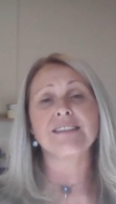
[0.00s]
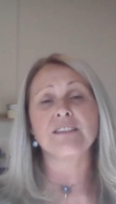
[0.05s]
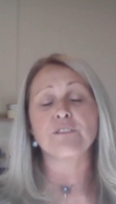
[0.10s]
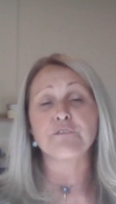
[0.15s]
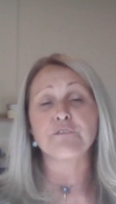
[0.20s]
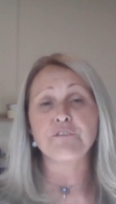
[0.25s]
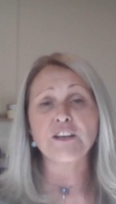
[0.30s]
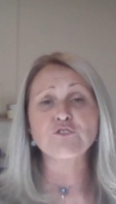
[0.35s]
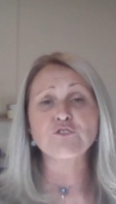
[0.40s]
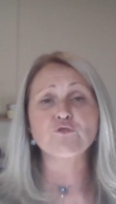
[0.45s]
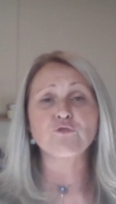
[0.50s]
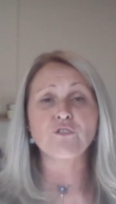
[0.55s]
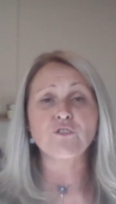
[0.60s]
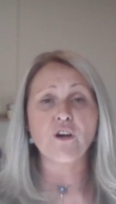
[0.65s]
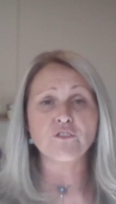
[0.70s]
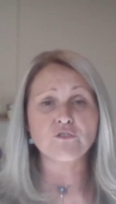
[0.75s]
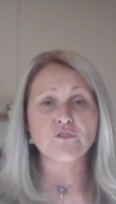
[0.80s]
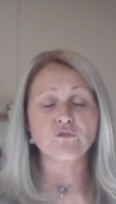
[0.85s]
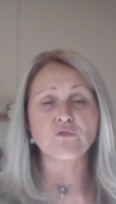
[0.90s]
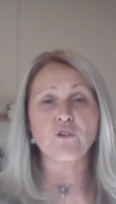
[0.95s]
in the federal
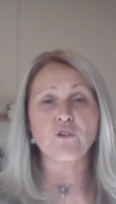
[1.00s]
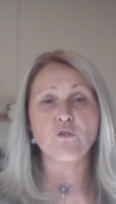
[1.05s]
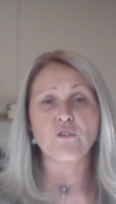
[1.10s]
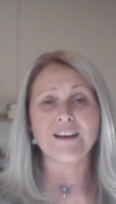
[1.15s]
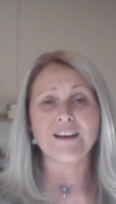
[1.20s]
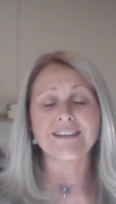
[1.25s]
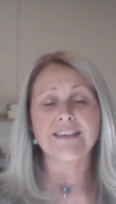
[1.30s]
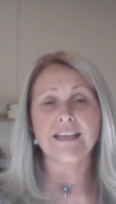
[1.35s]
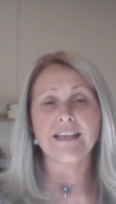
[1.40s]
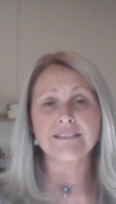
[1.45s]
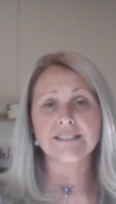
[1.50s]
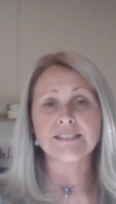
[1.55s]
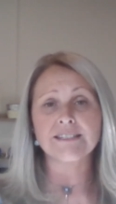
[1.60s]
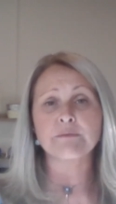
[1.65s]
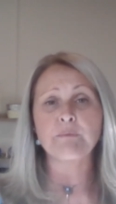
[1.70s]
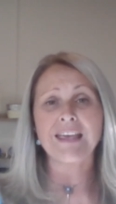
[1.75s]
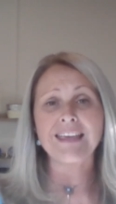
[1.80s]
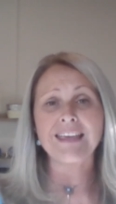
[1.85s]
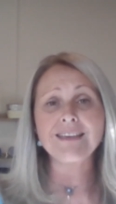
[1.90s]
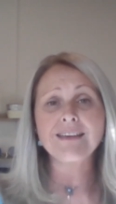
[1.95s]
local court against
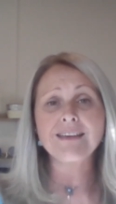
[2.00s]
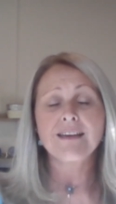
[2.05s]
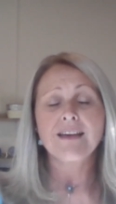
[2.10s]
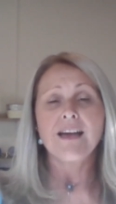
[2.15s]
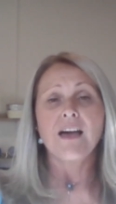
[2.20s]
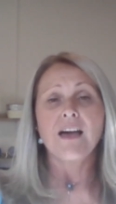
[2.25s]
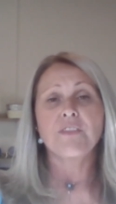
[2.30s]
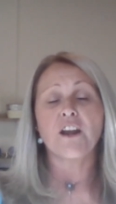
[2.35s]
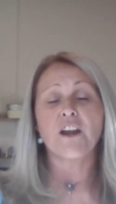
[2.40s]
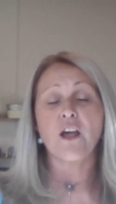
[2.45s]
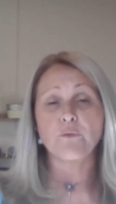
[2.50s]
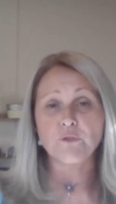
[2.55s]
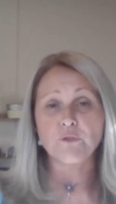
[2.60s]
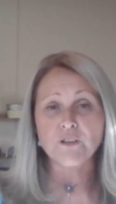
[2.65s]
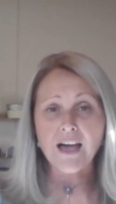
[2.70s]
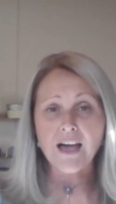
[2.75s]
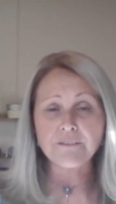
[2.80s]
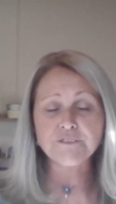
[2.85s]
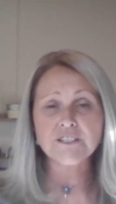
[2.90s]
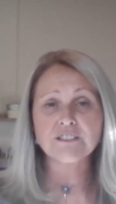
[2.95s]
me that I will
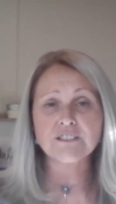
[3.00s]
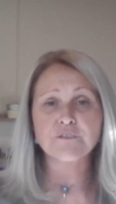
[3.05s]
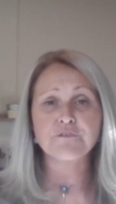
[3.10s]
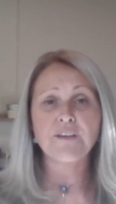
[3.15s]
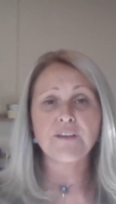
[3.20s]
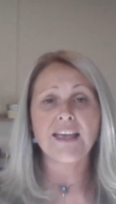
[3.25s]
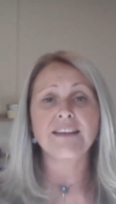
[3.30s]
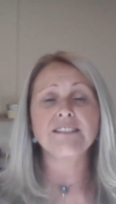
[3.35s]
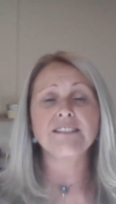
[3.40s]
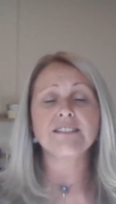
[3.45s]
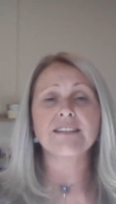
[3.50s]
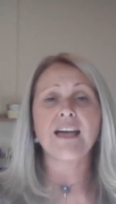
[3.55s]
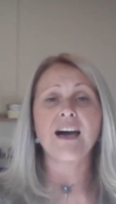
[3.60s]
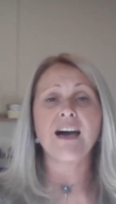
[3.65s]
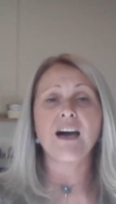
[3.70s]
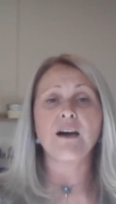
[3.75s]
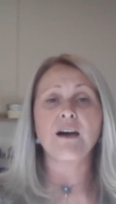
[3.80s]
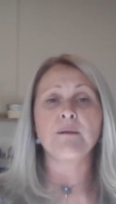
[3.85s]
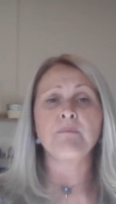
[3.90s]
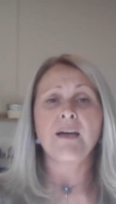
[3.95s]
have to defend
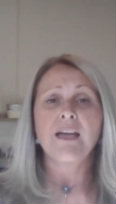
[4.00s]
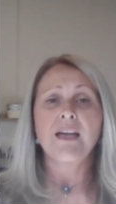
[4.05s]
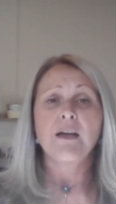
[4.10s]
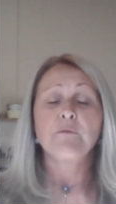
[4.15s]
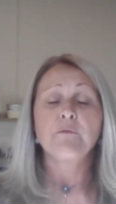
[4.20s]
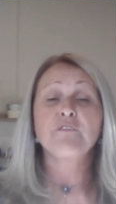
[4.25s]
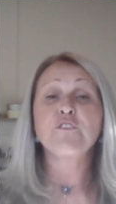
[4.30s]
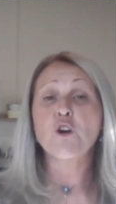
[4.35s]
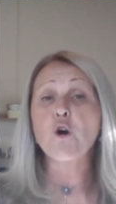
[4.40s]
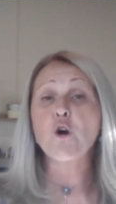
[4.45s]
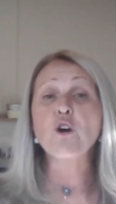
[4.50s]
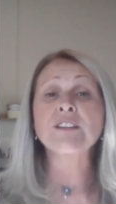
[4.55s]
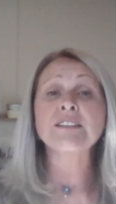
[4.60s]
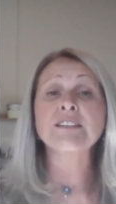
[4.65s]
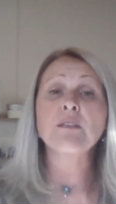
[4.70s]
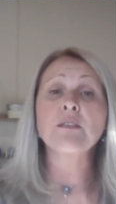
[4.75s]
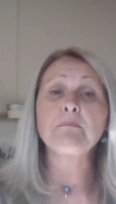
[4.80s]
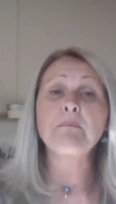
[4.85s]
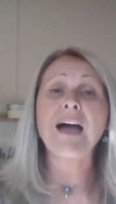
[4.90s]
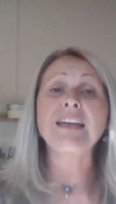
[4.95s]
um, for
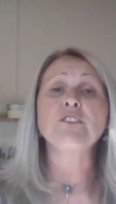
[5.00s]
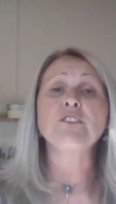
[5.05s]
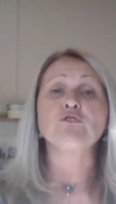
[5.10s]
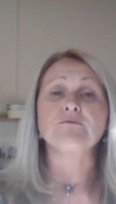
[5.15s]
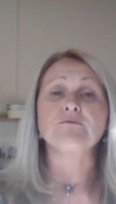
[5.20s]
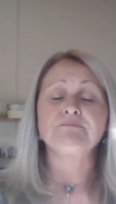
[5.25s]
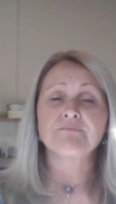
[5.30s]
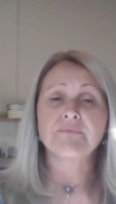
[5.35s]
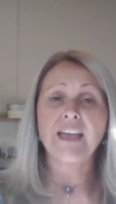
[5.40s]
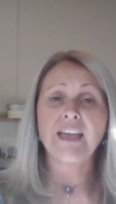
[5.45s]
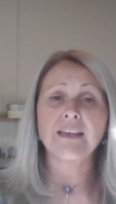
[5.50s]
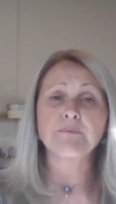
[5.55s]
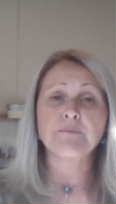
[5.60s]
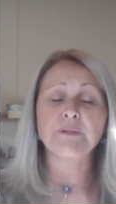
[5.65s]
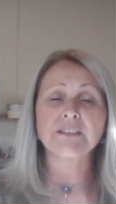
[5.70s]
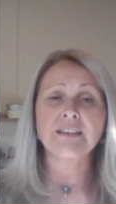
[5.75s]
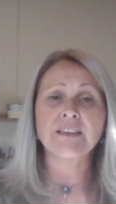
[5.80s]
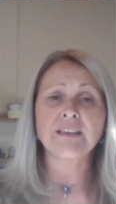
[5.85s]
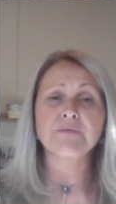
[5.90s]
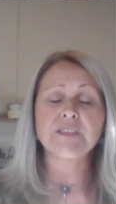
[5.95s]
calling the male. They
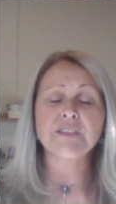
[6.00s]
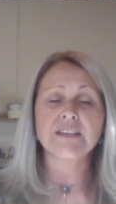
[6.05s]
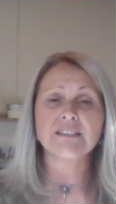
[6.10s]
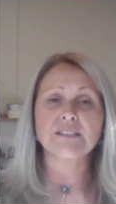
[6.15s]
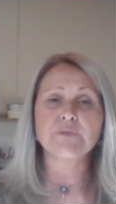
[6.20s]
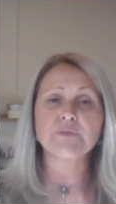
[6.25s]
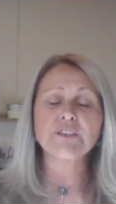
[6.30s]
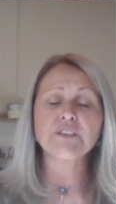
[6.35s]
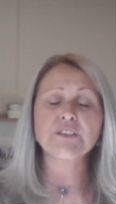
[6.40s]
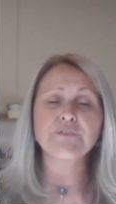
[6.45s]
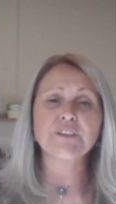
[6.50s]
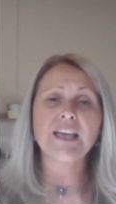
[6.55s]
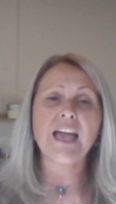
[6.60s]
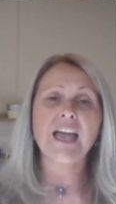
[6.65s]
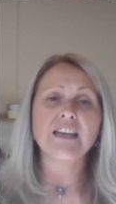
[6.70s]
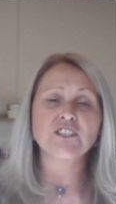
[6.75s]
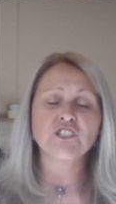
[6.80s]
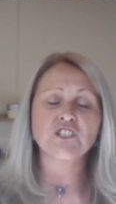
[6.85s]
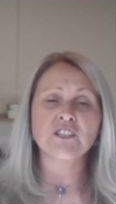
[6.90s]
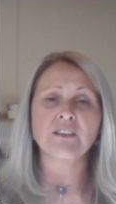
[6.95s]
believe that it's
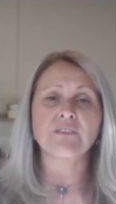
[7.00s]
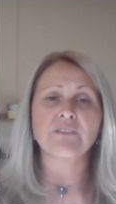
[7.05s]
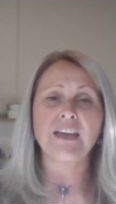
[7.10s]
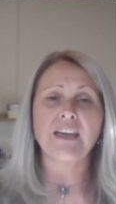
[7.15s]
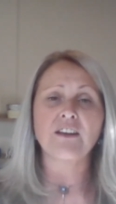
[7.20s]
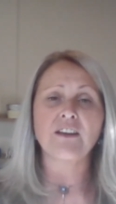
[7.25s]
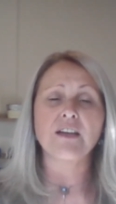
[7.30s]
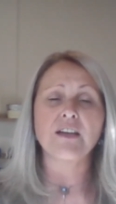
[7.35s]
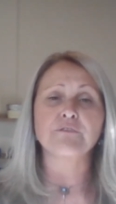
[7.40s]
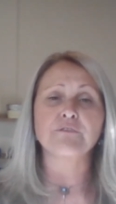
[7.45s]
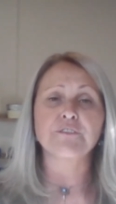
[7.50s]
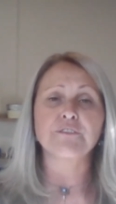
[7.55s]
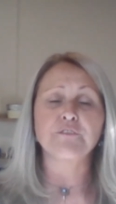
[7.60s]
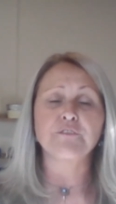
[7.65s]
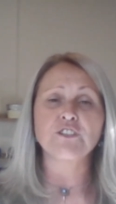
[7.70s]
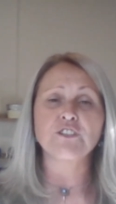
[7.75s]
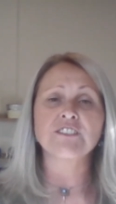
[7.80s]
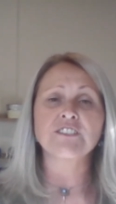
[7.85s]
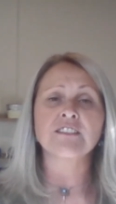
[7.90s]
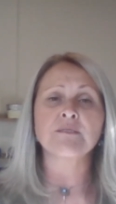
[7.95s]
vilification, that I've
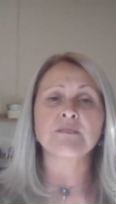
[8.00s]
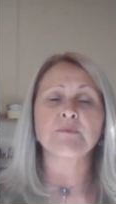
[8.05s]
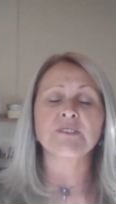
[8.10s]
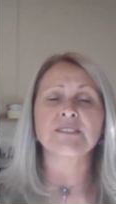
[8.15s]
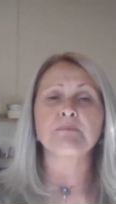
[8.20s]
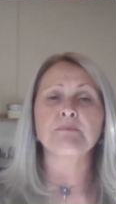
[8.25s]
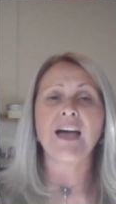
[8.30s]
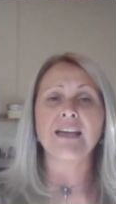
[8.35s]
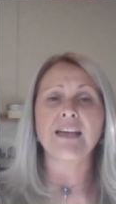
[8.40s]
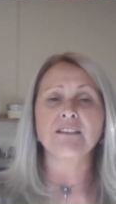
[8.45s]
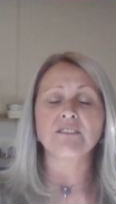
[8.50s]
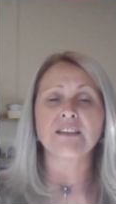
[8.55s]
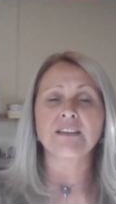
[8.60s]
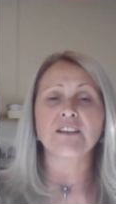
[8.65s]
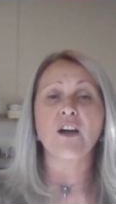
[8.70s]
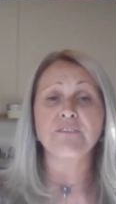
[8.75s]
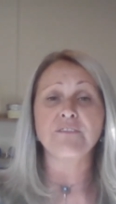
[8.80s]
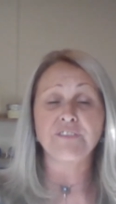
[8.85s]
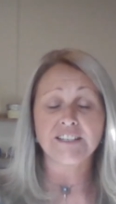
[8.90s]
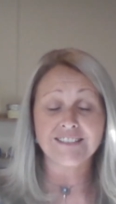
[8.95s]
referred to them as male and
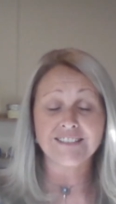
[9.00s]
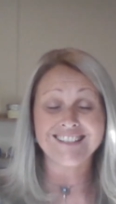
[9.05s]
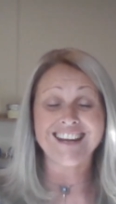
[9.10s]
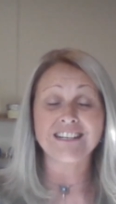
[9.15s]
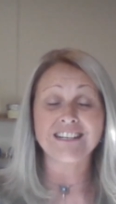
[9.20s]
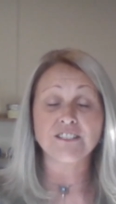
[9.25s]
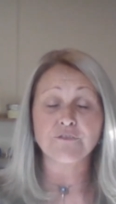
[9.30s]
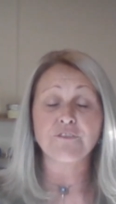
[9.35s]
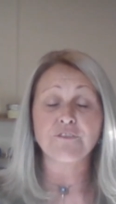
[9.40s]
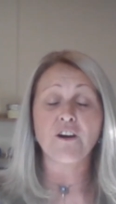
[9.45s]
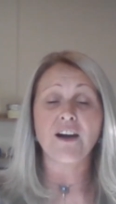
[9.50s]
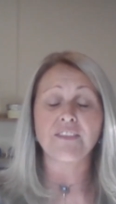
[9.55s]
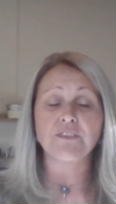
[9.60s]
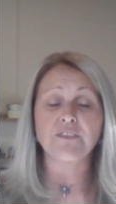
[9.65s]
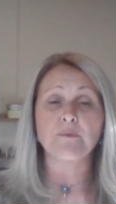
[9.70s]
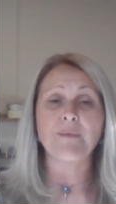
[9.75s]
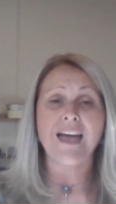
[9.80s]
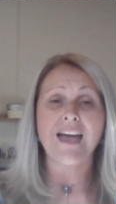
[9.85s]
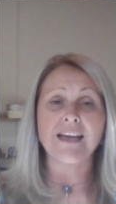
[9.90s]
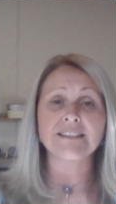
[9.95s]
I've identified
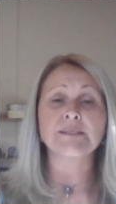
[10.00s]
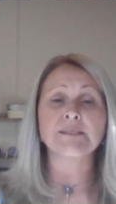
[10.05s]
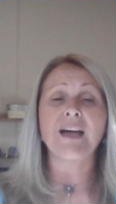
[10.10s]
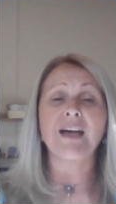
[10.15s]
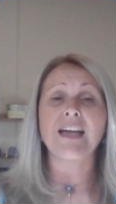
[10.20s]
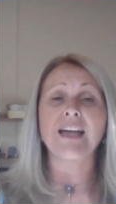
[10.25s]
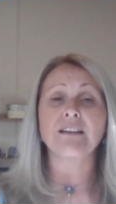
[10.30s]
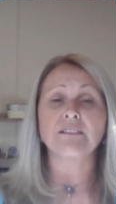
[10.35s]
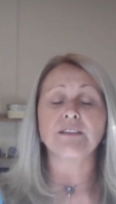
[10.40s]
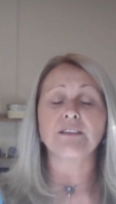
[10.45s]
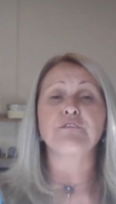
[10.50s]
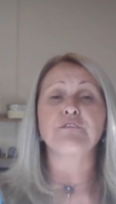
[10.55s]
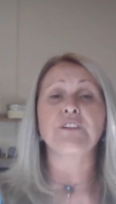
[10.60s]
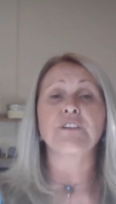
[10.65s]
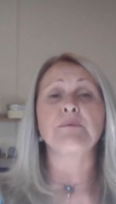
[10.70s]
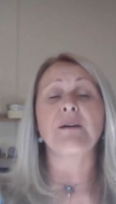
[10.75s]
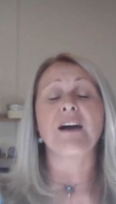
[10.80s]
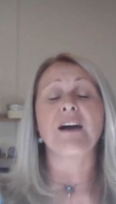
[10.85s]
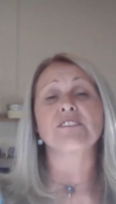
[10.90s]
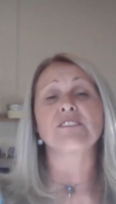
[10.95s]
them as male in
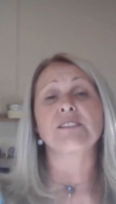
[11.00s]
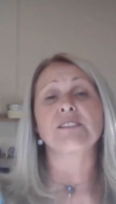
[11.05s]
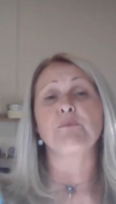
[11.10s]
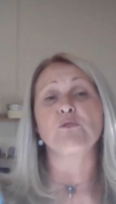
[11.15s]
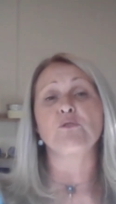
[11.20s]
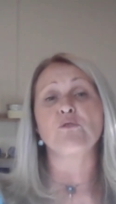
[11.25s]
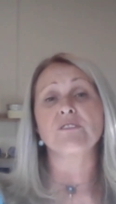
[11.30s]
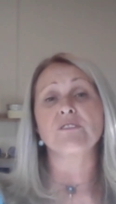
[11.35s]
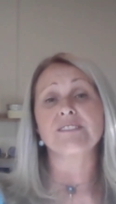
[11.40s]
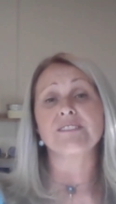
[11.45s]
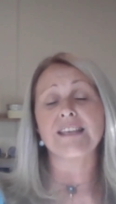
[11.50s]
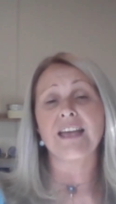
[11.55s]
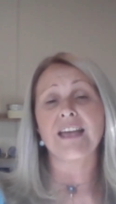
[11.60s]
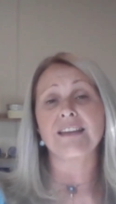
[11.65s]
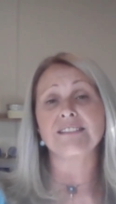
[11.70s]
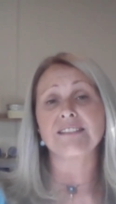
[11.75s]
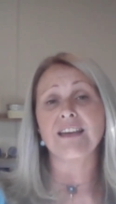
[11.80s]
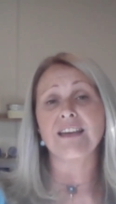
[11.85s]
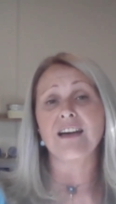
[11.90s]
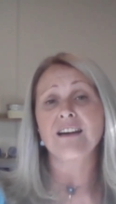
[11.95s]
female sports.
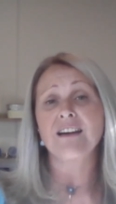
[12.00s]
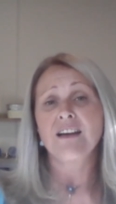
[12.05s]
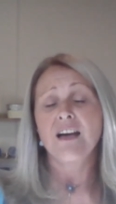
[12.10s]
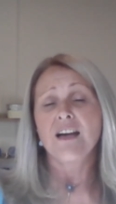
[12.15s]
And uh,